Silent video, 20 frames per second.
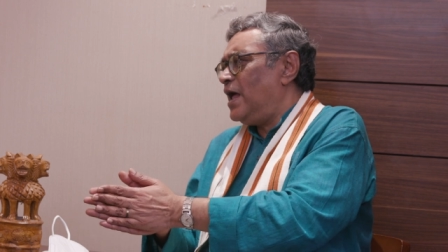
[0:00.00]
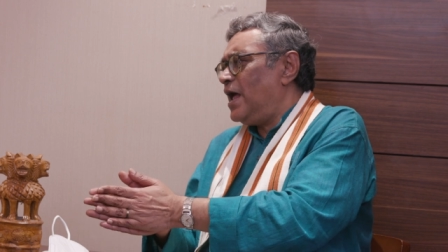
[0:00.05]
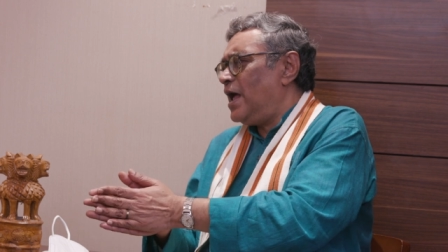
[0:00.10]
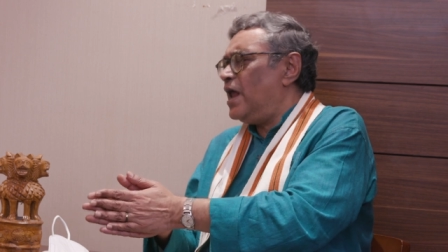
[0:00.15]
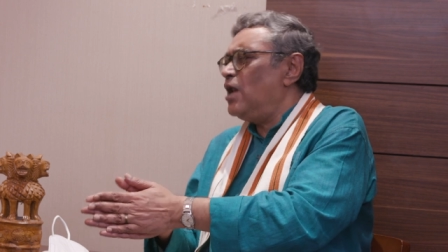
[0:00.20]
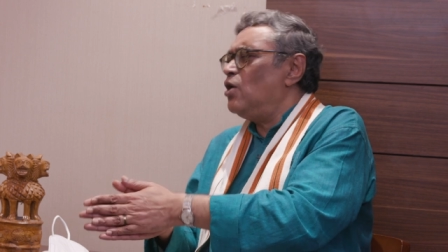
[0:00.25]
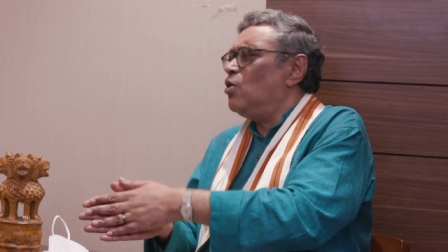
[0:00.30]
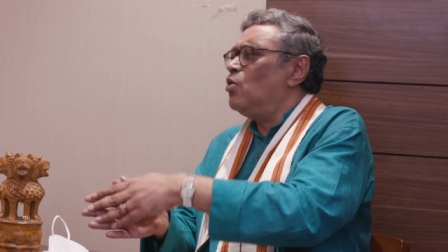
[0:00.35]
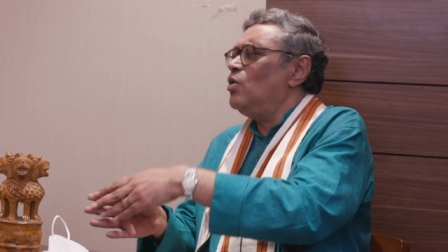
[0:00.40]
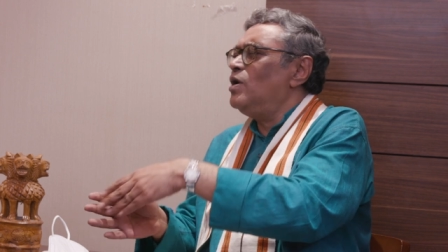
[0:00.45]

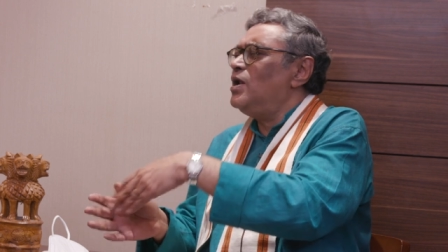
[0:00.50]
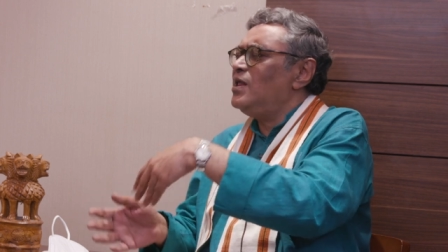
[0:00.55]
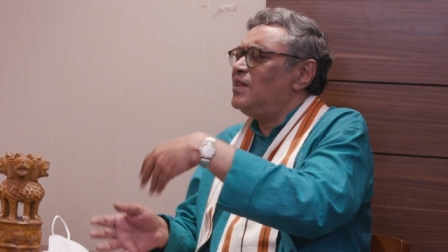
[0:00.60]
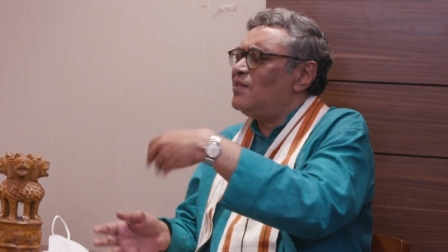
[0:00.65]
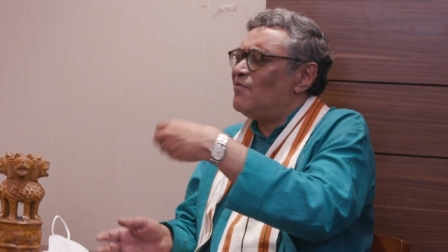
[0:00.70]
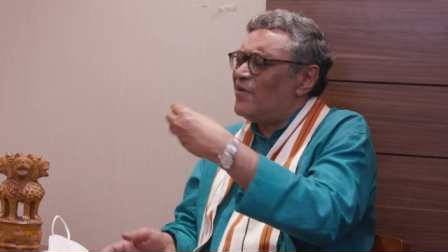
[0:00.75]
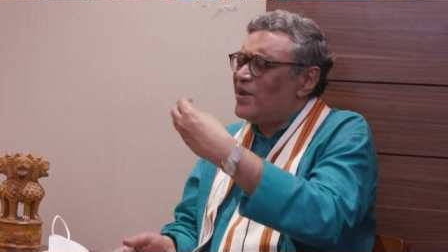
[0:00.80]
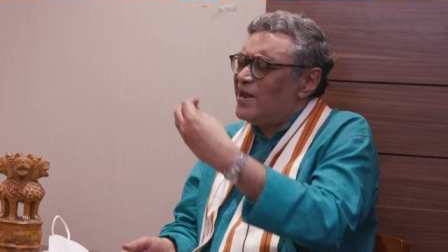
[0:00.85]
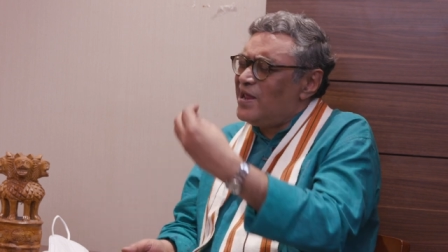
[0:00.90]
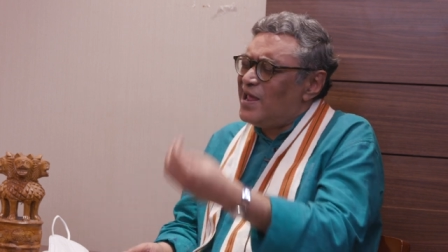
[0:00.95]
And only
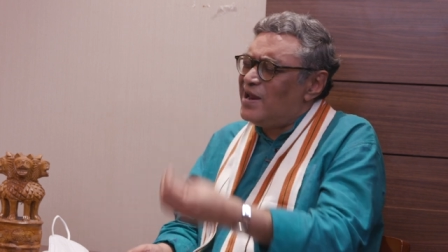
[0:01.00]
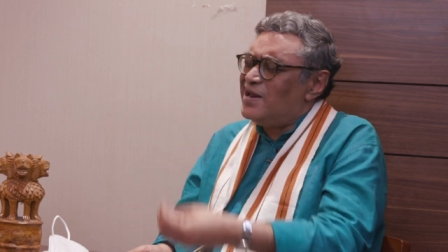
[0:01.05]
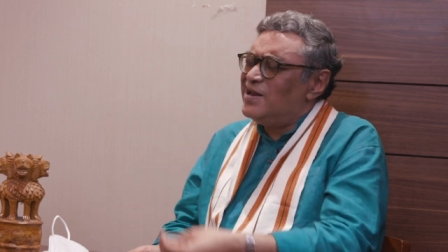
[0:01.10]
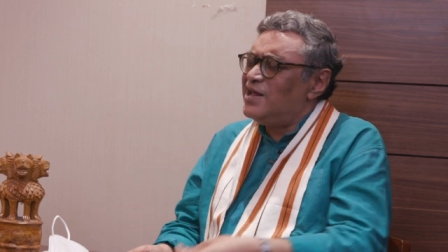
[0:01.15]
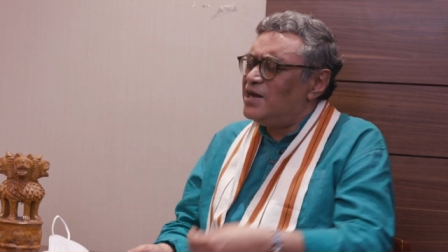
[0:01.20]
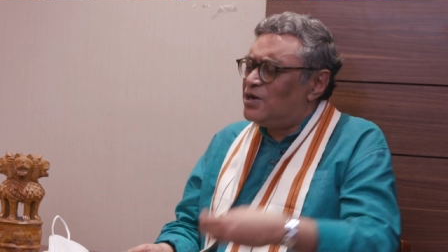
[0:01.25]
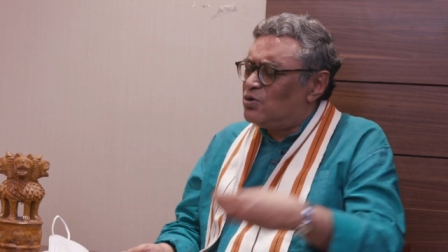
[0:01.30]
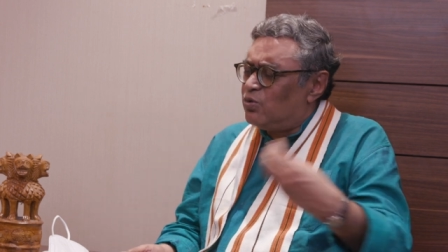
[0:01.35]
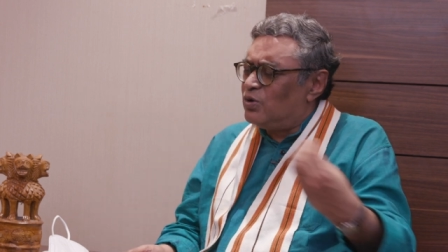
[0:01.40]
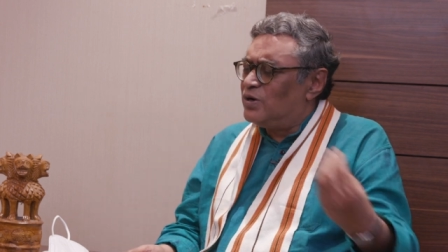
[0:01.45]
the very
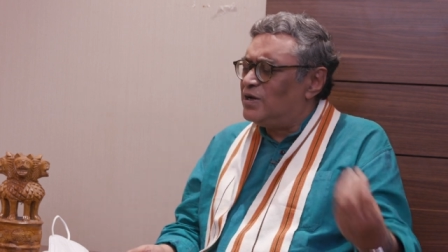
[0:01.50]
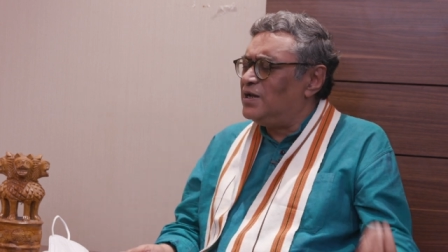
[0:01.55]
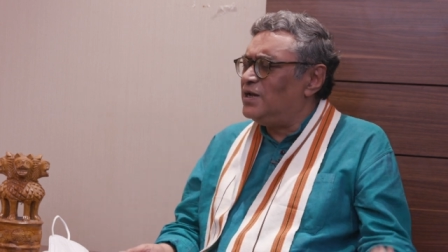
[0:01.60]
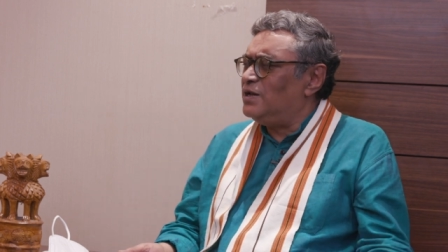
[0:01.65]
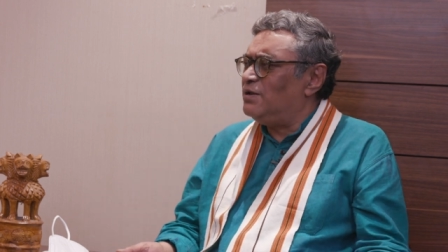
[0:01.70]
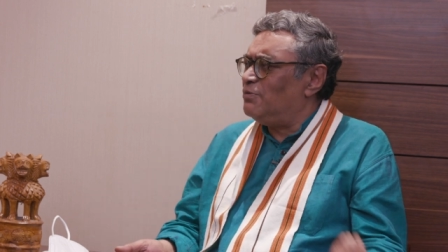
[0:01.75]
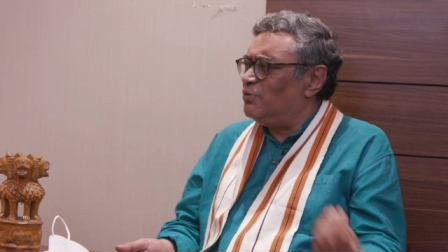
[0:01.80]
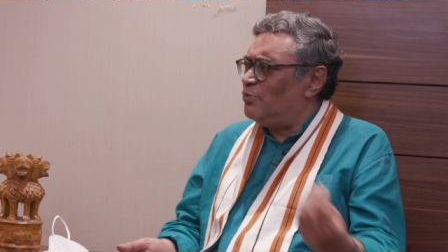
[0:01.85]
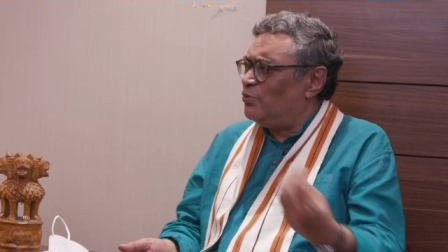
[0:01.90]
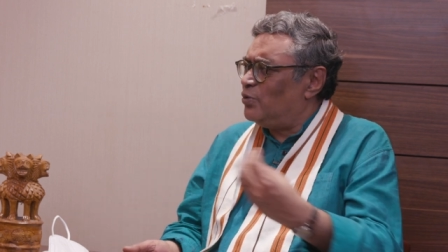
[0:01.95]
elite
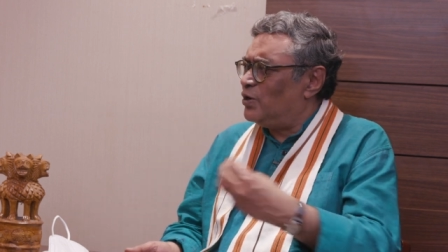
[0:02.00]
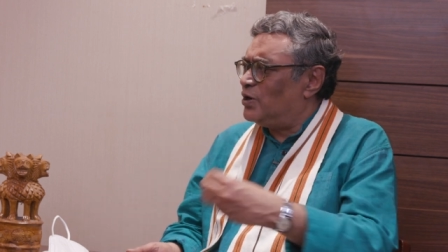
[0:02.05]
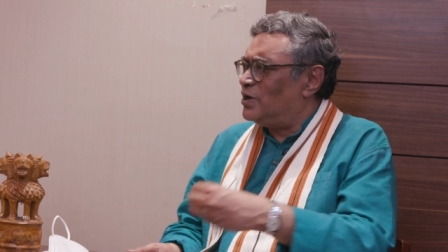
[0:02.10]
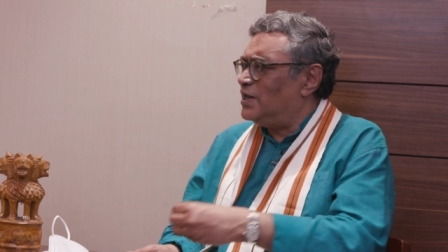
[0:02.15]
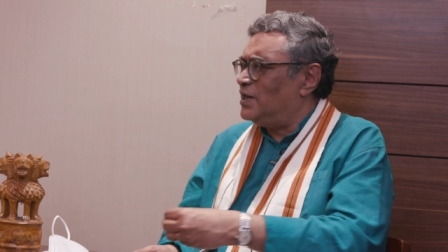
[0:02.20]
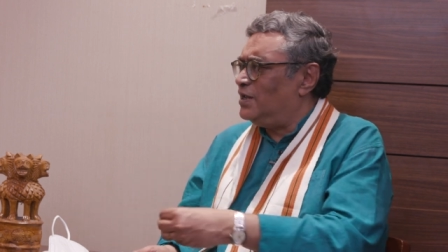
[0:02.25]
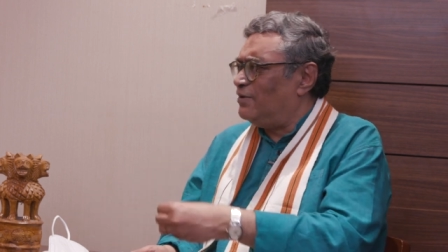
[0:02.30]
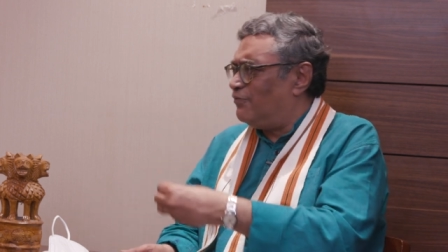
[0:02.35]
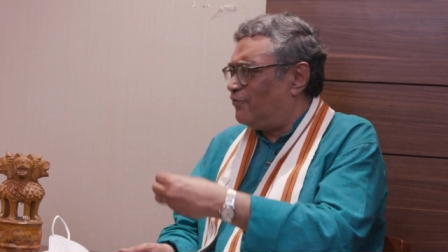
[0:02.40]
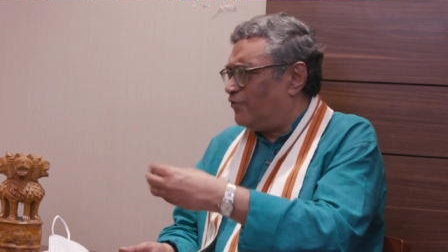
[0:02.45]
would
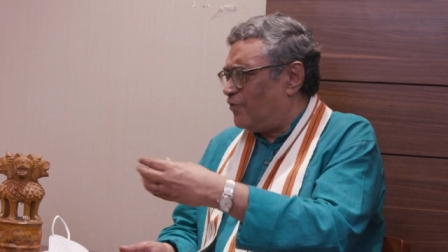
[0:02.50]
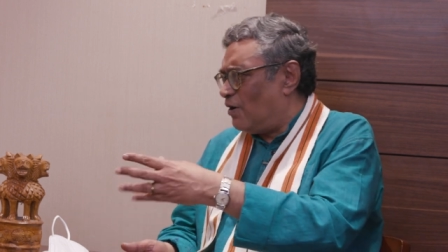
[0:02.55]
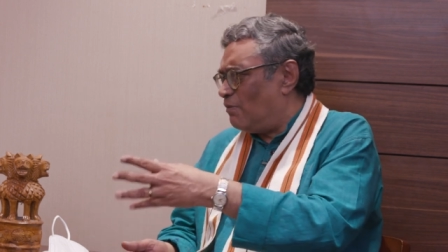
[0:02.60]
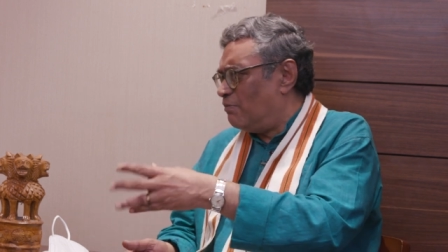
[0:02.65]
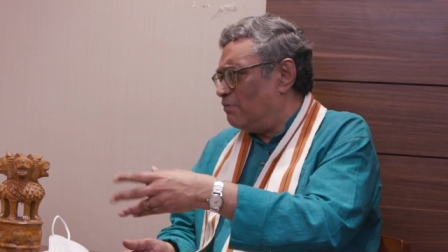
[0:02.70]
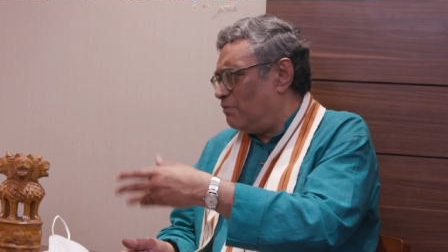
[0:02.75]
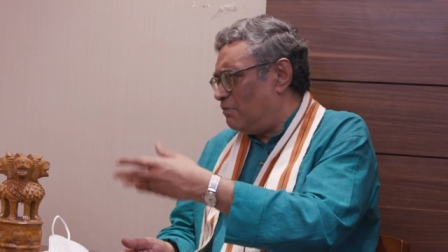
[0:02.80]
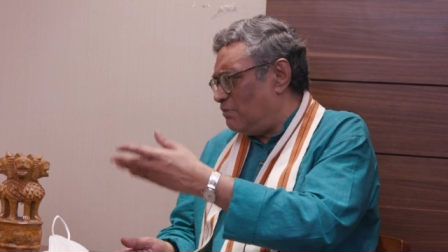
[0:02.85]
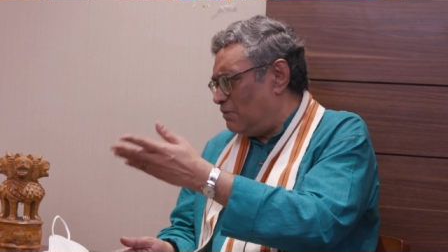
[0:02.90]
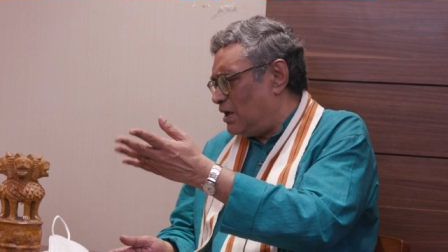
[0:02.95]
leave
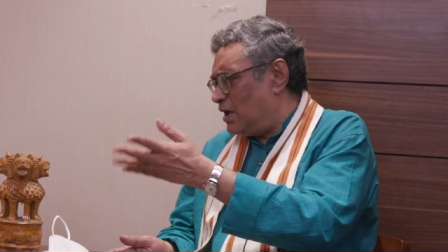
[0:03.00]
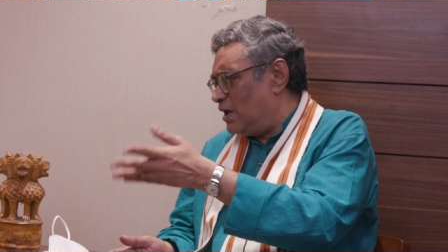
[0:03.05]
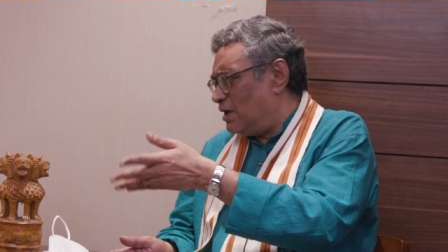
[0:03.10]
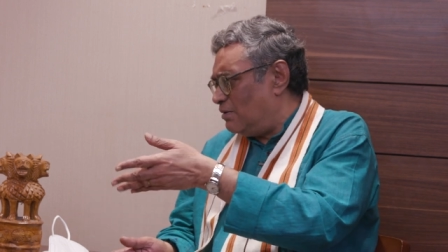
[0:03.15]
from